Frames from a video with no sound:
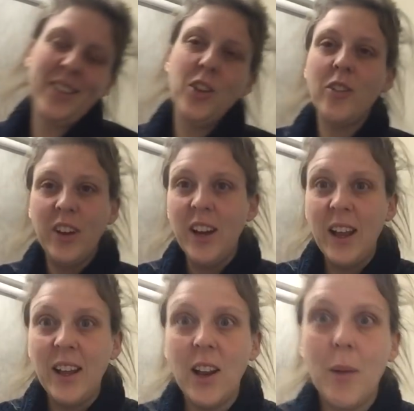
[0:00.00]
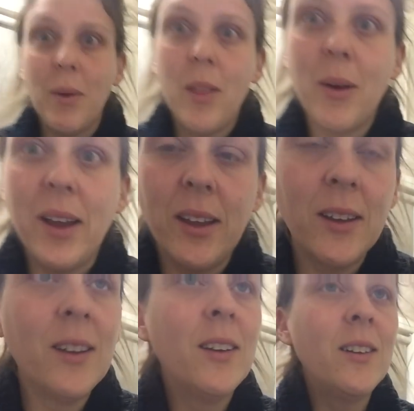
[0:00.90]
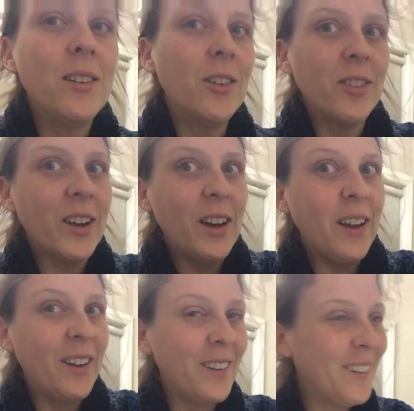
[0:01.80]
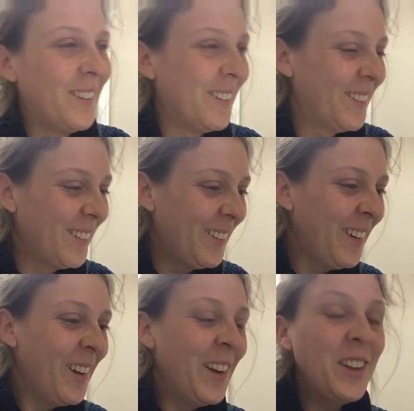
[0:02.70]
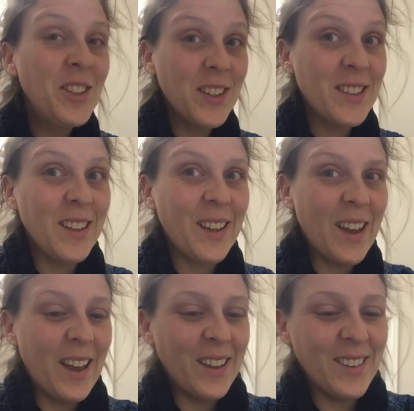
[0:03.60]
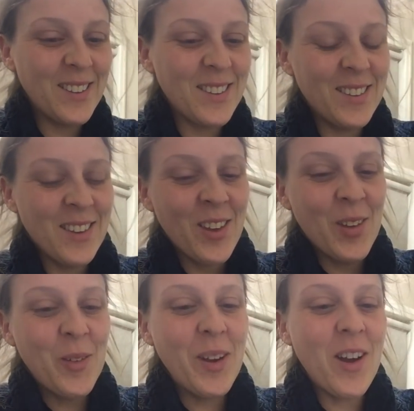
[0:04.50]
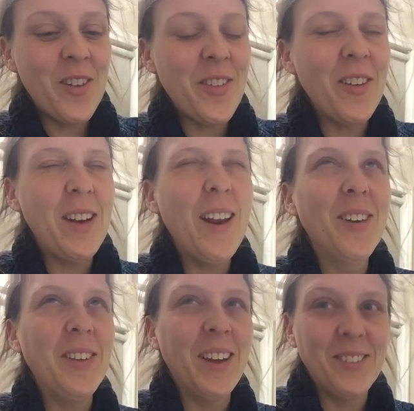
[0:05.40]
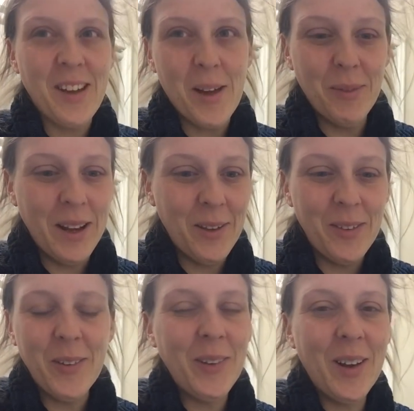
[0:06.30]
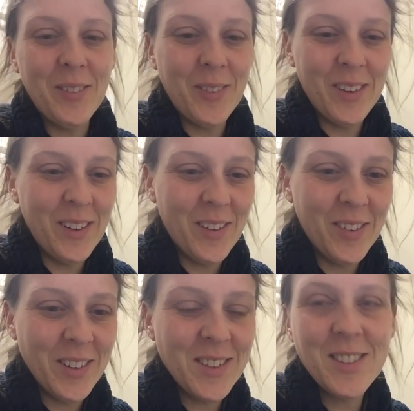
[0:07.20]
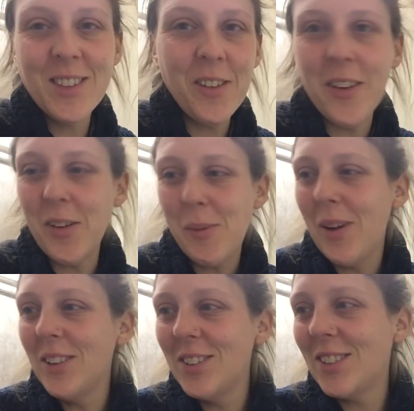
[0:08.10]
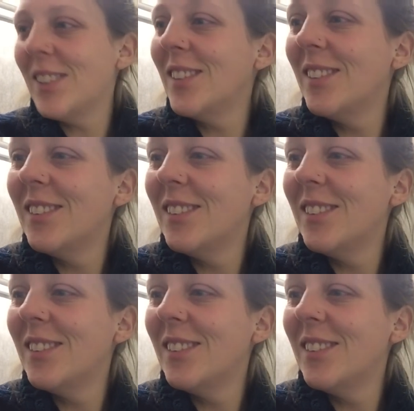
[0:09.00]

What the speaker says: not really, that, by the way, not really. Just in case. We are a very loving family. We all love one another so very much.